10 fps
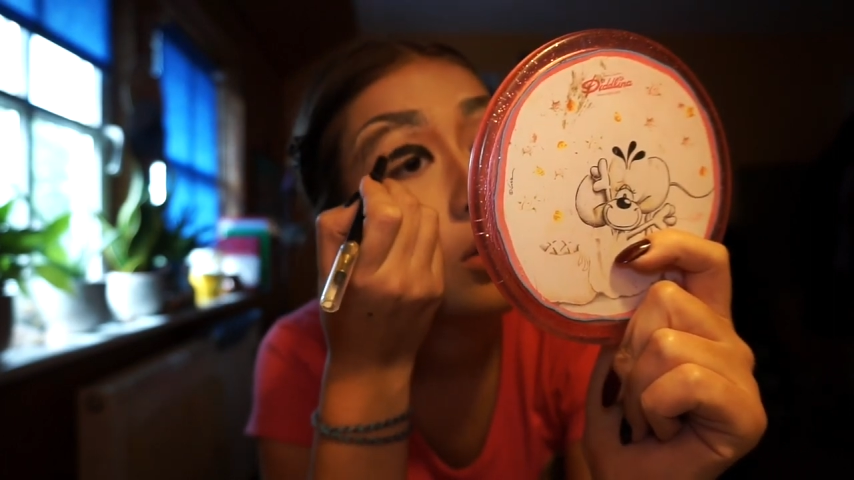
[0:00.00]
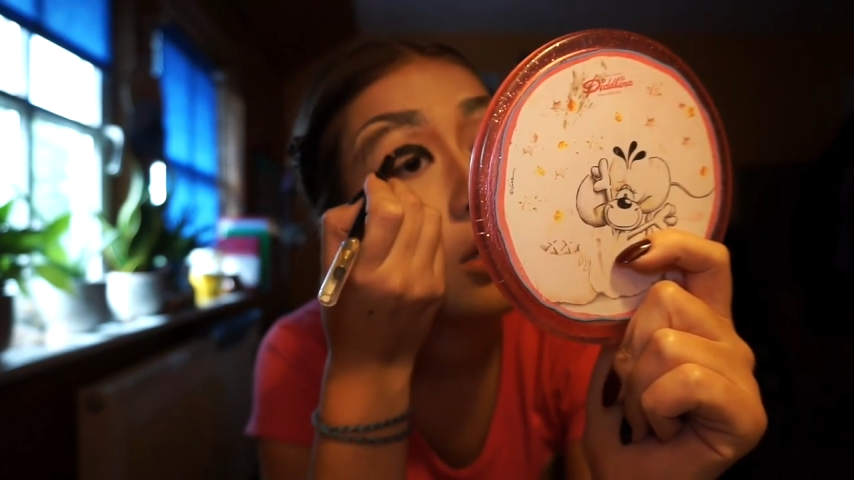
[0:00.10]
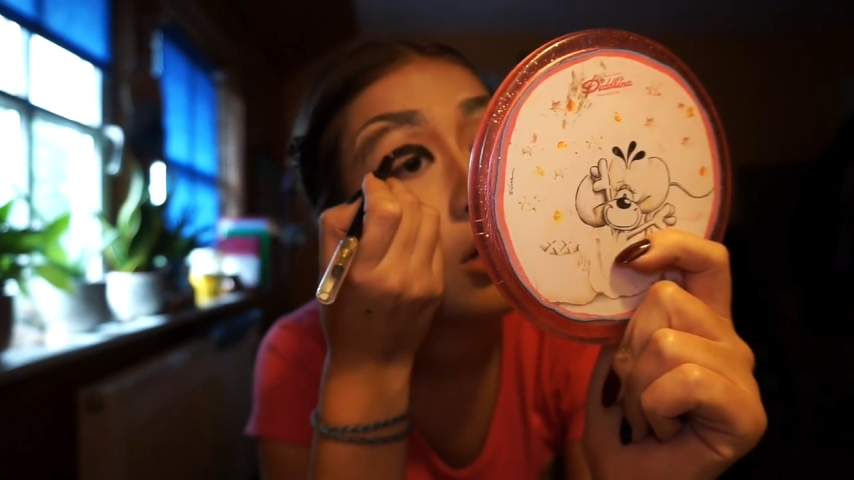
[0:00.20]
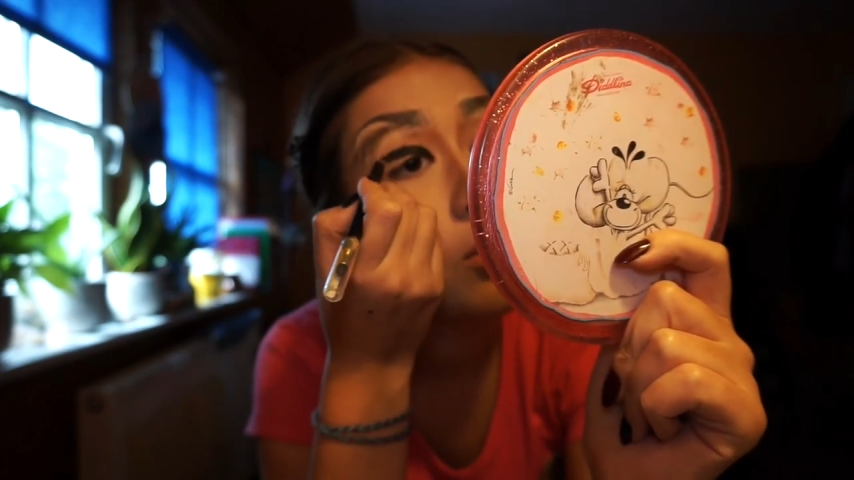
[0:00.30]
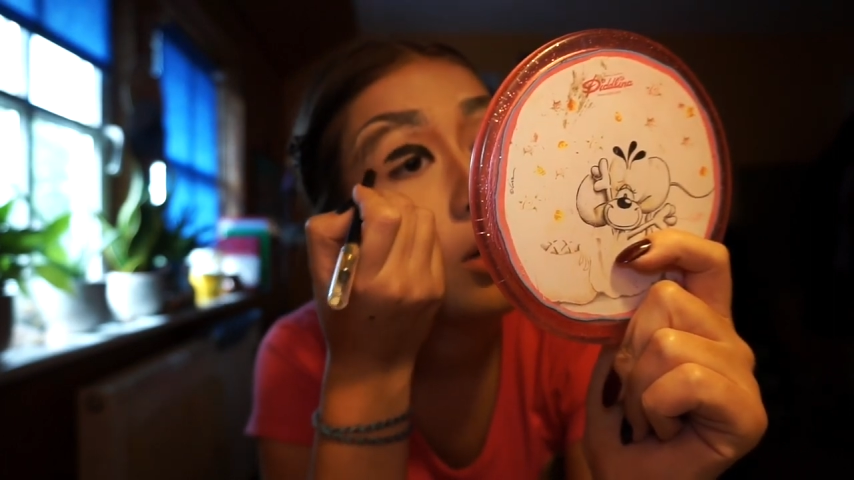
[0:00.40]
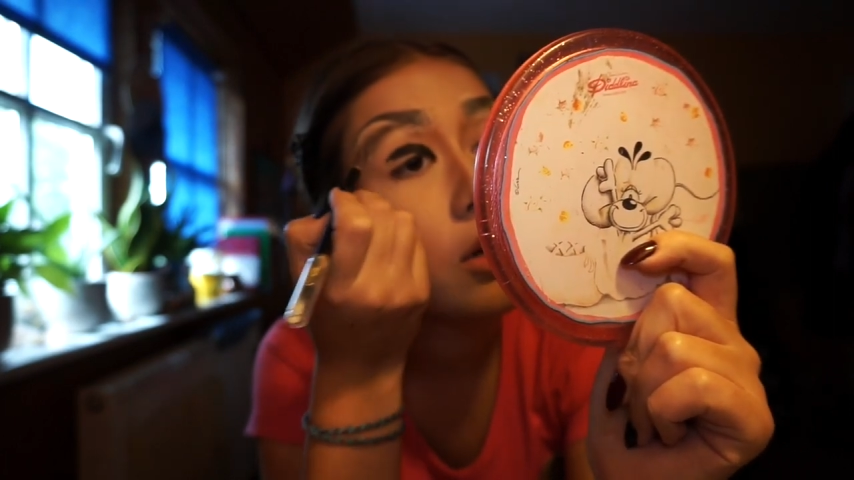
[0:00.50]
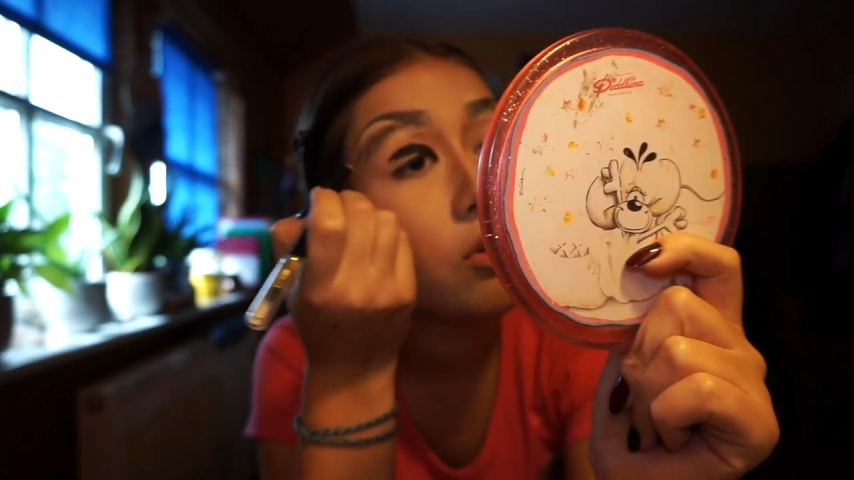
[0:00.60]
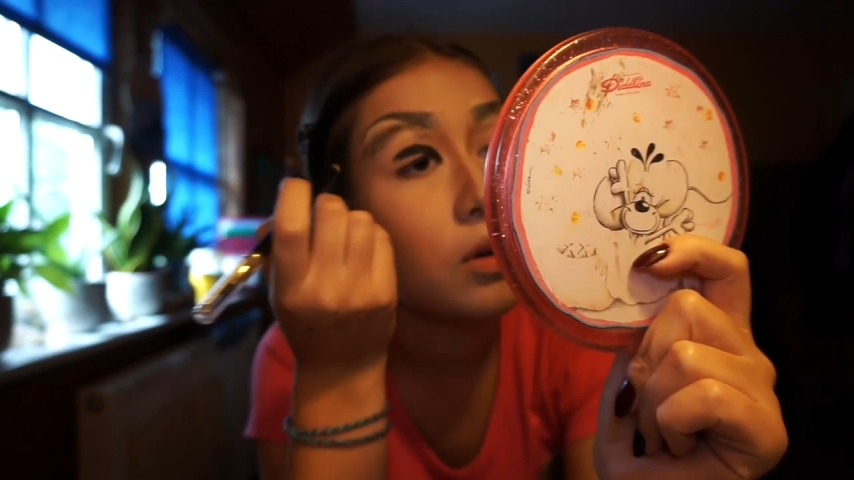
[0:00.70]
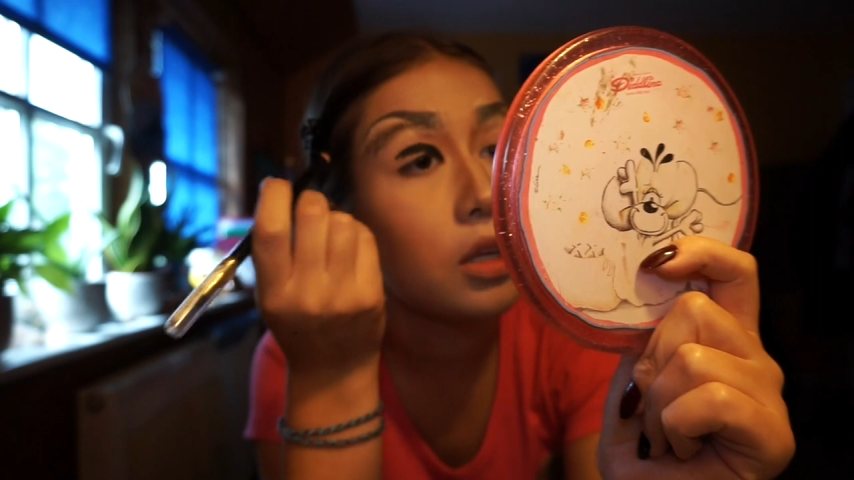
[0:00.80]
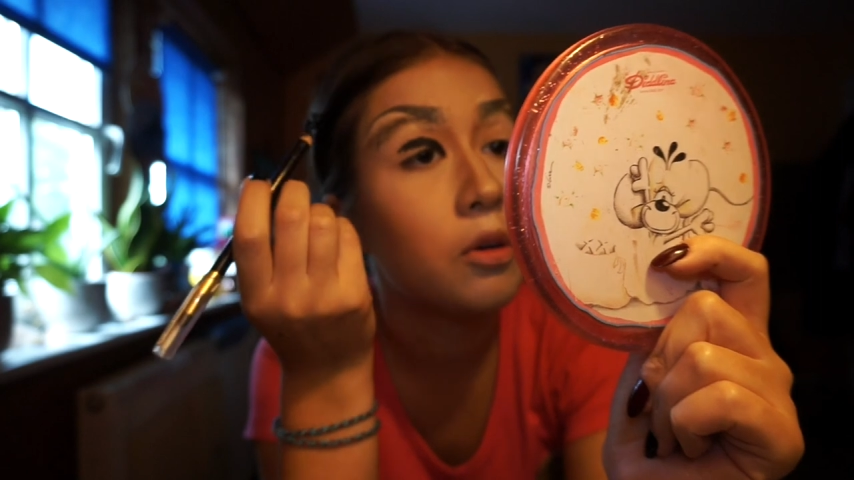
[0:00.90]
but now I'm
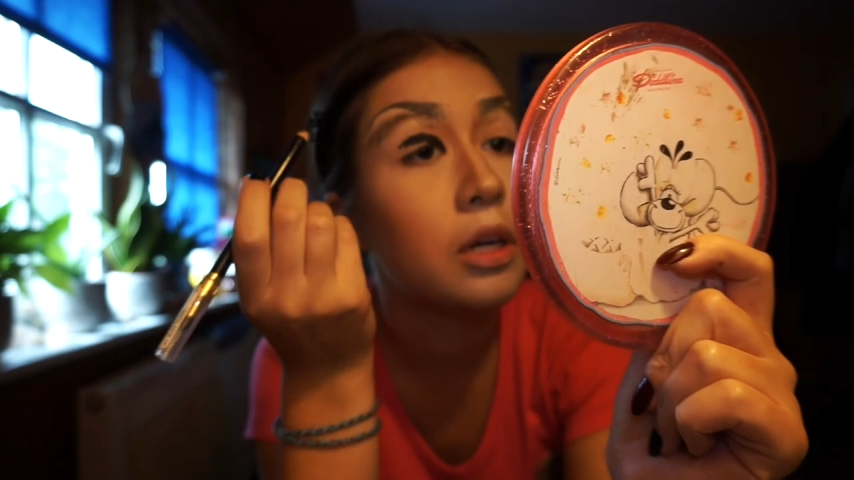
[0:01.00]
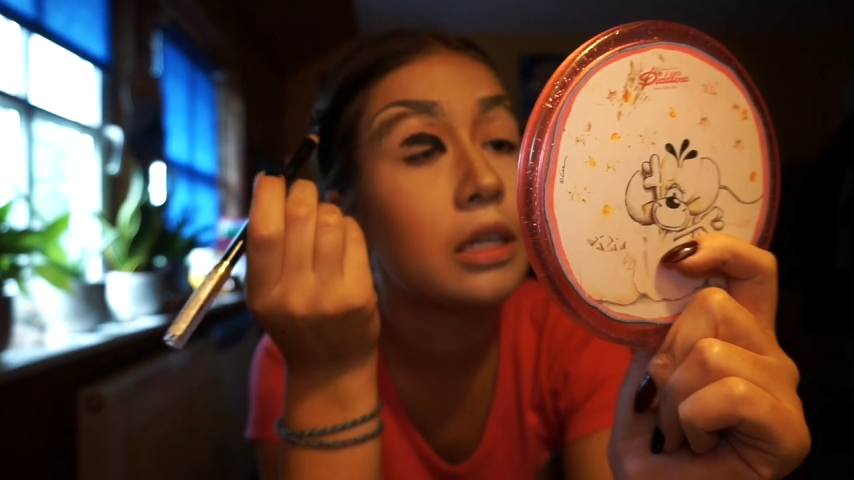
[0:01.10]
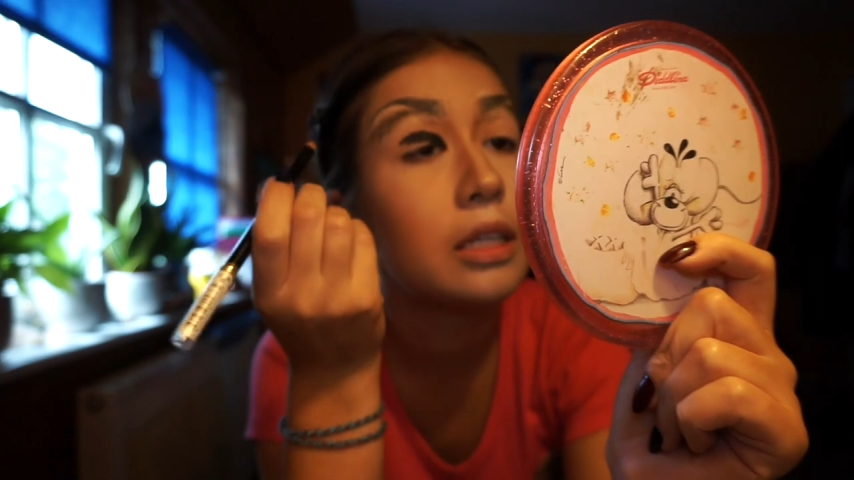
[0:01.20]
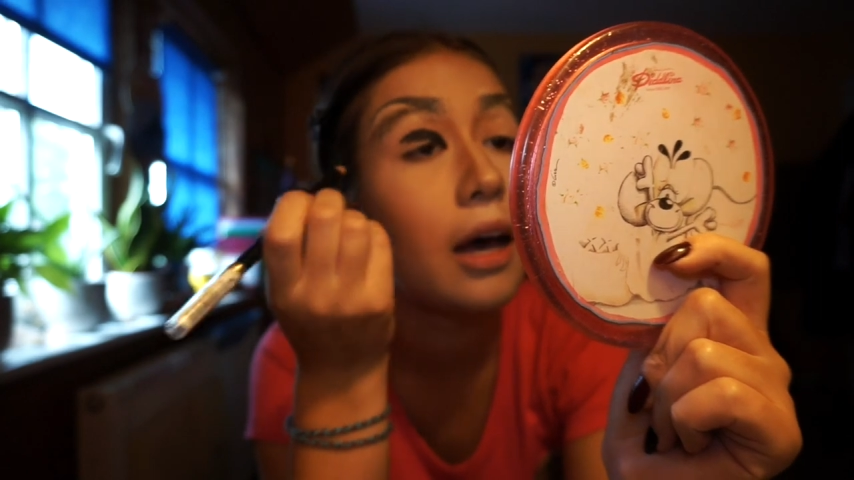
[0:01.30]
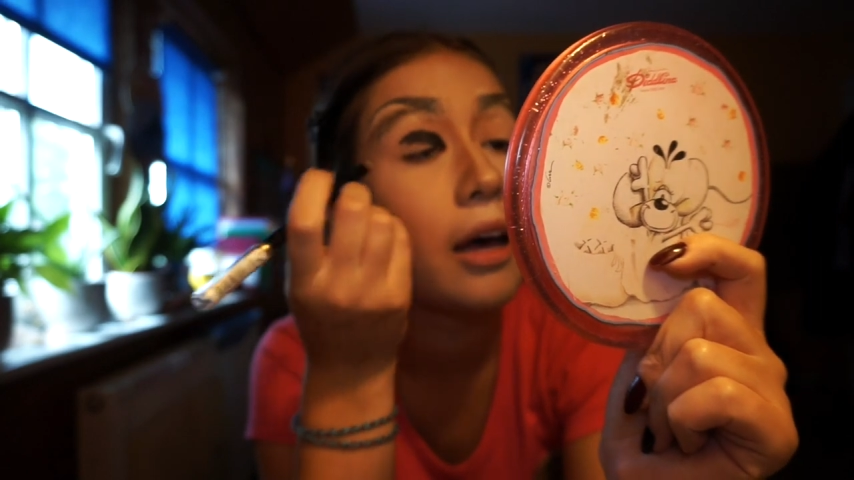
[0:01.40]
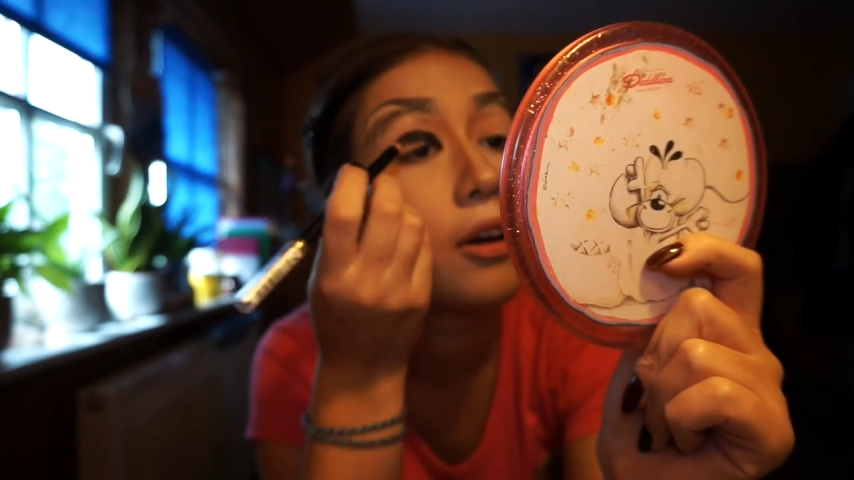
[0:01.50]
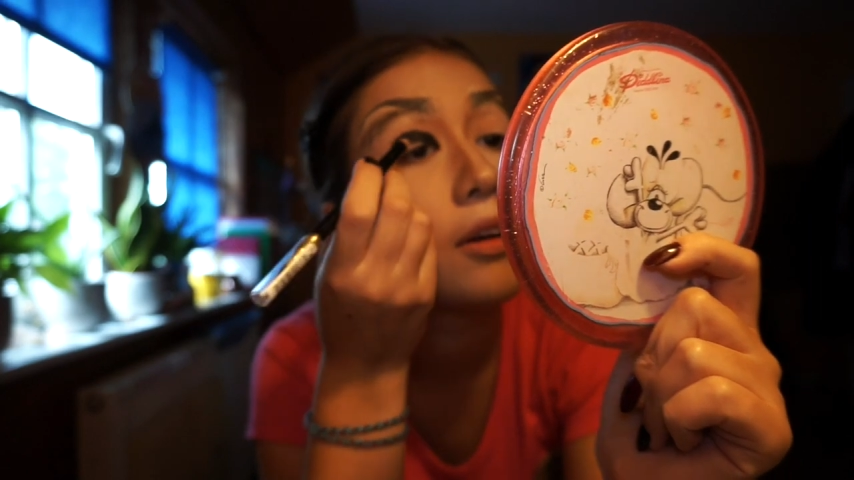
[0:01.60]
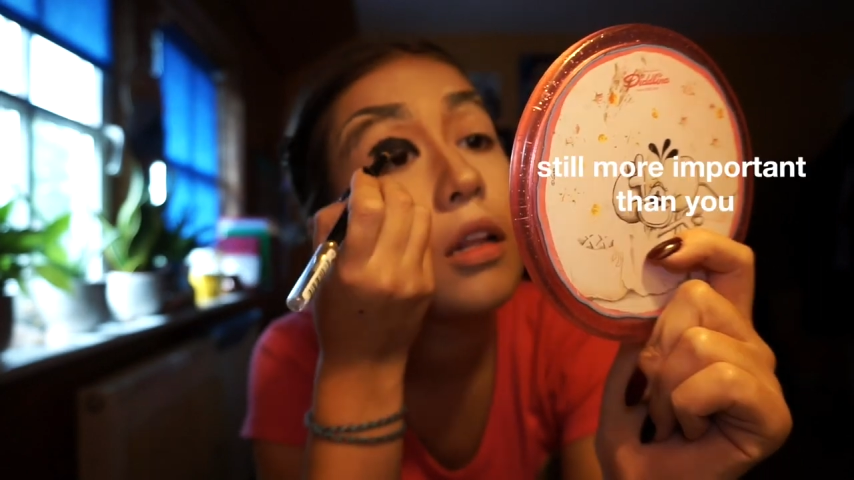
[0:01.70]
getting really, really tired.